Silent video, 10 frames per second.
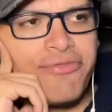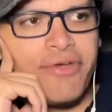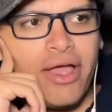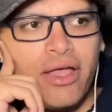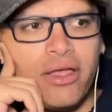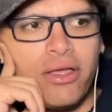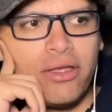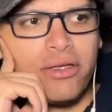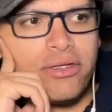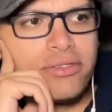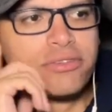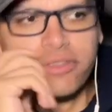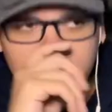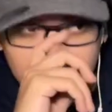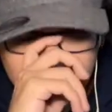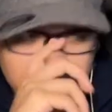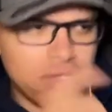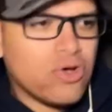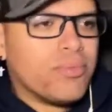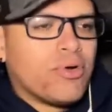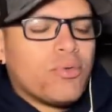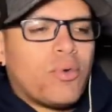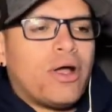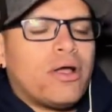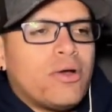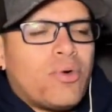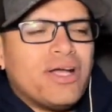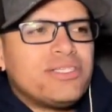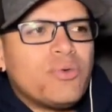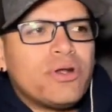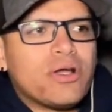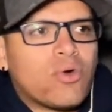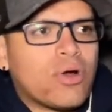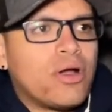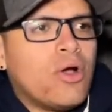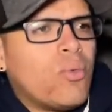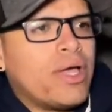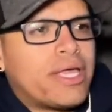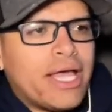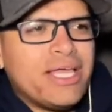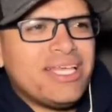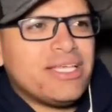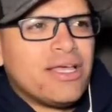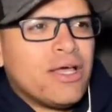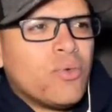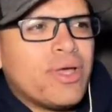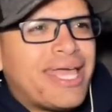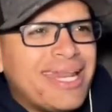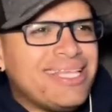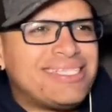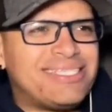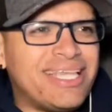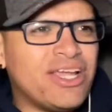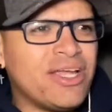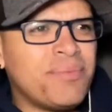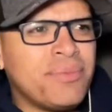fat. Ew, bro. Why? Why is he wearing a? Wait, can he? Wait, can he see him?